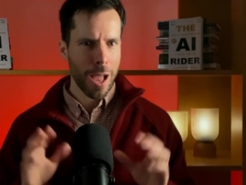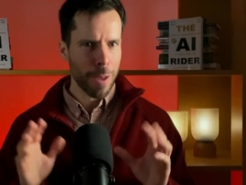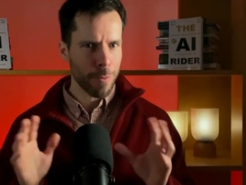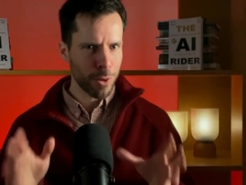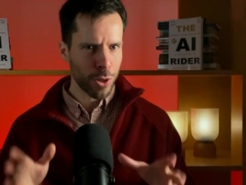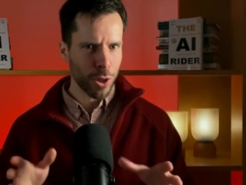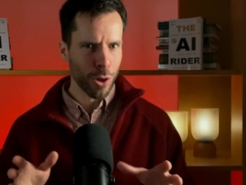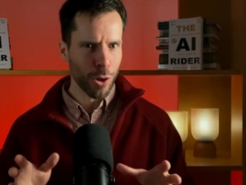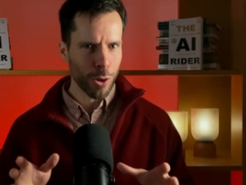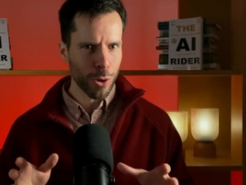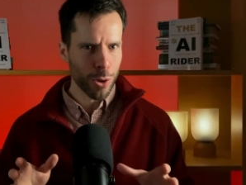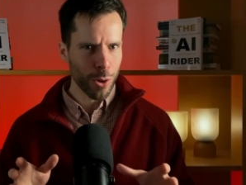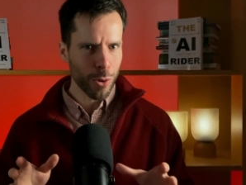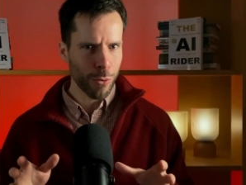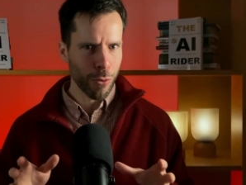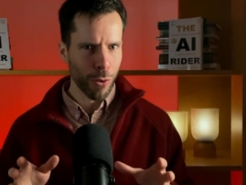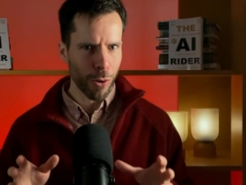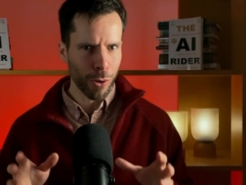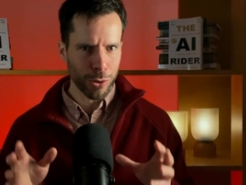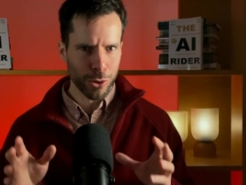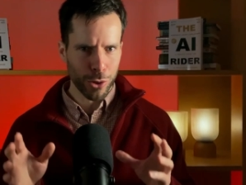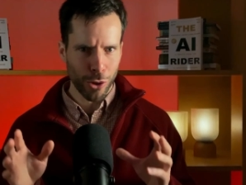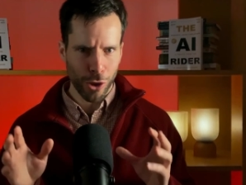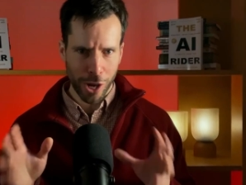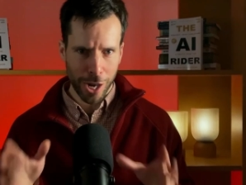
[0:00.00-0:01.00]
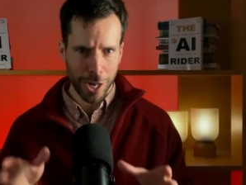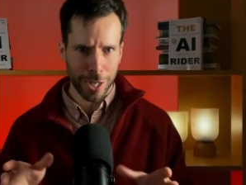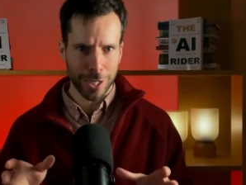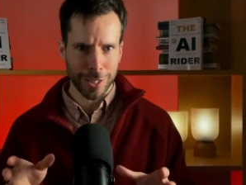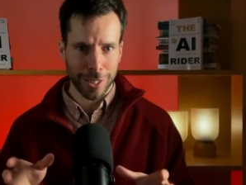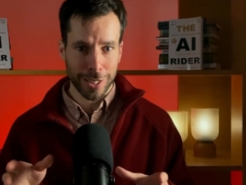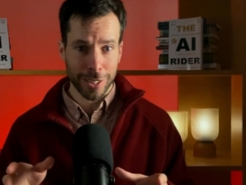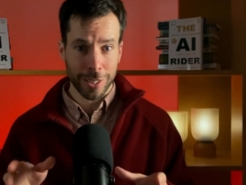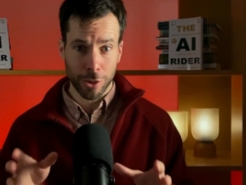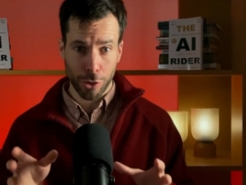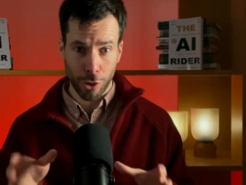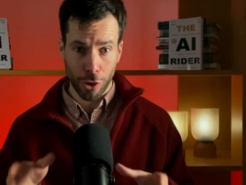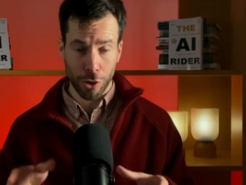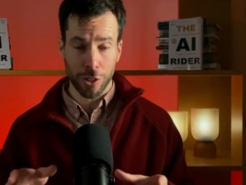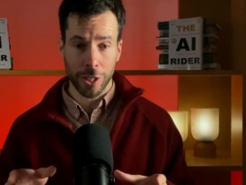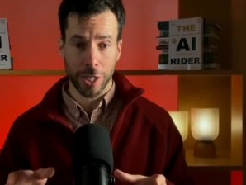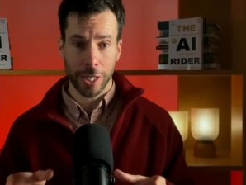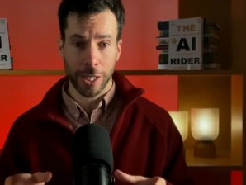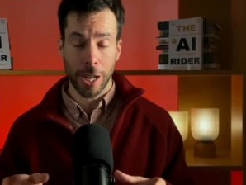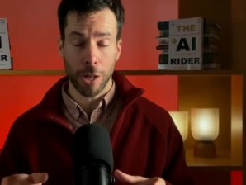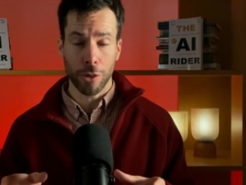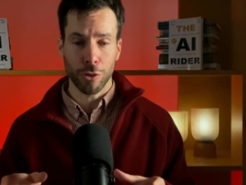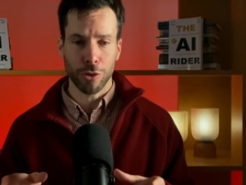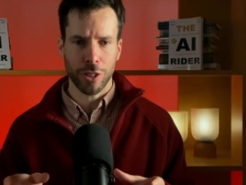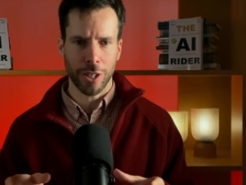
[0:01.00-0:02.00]
sure you've also heard this corny
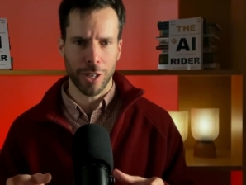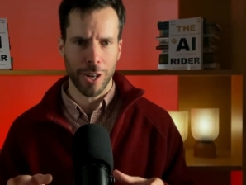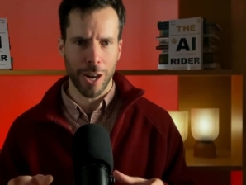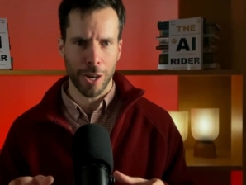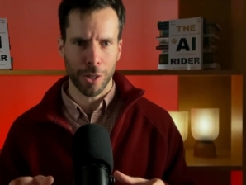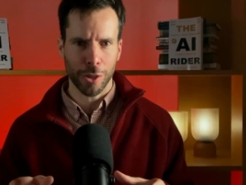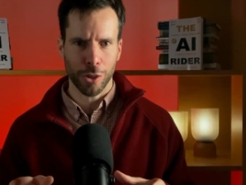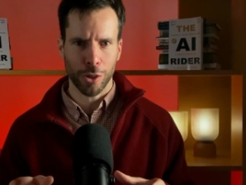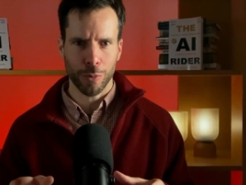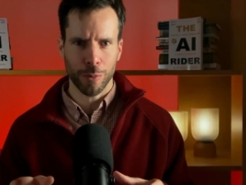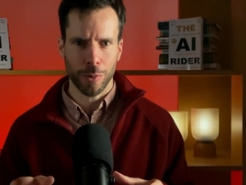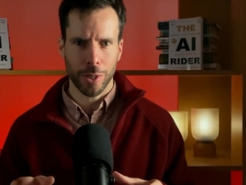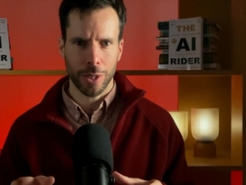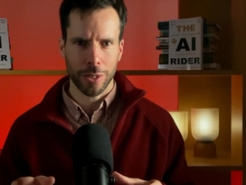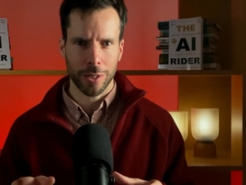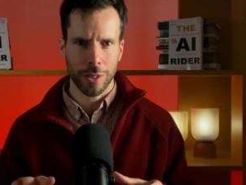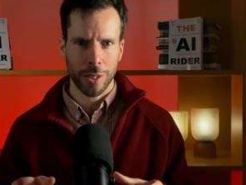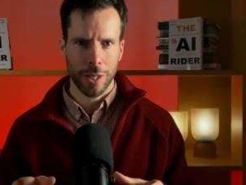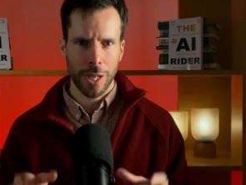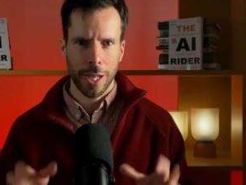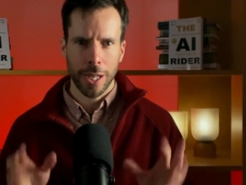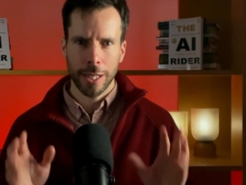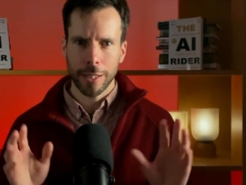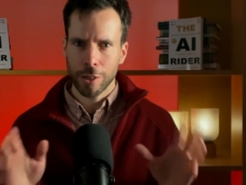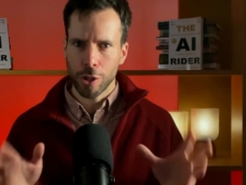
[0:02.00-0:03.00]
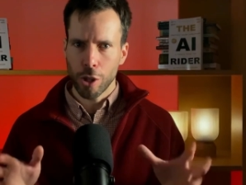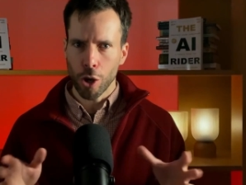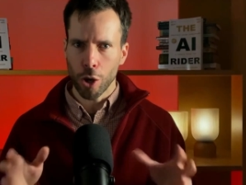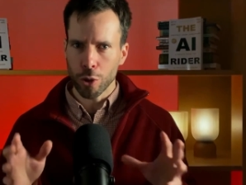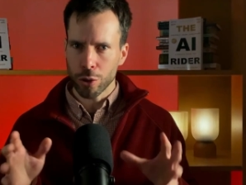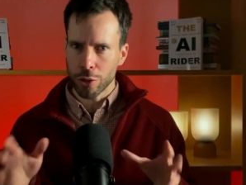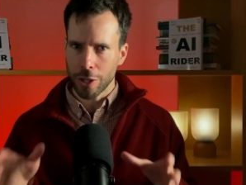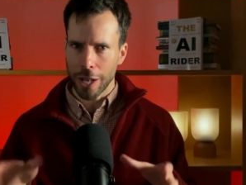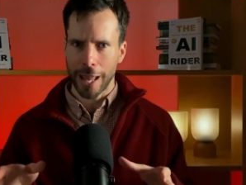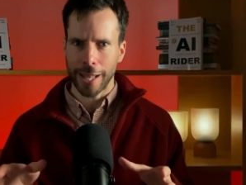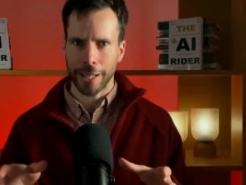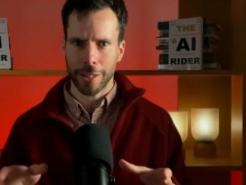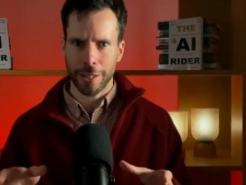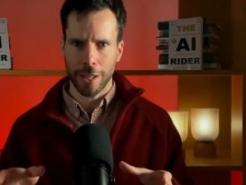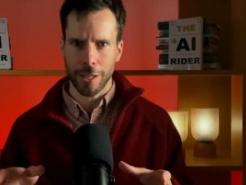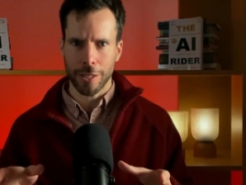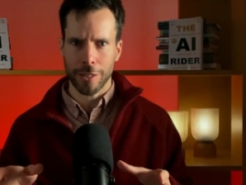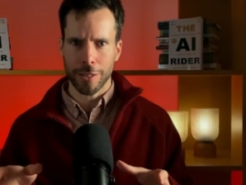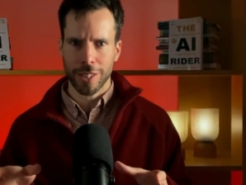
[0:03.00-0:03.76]
counter-argument. It goes like this.